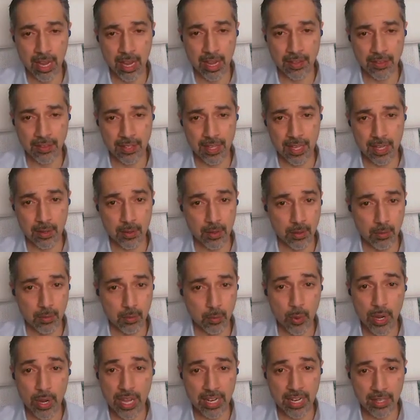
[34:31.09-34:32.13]
and then
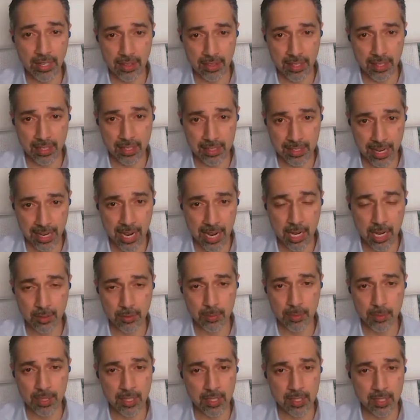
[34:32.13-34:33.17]
waiting things
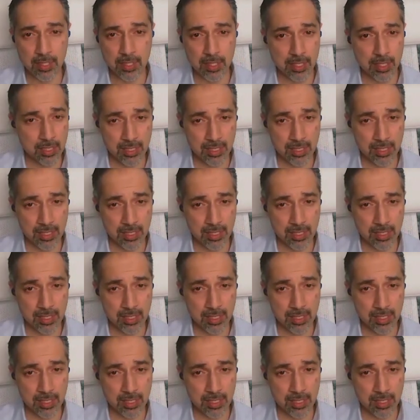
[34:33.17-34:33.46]
out because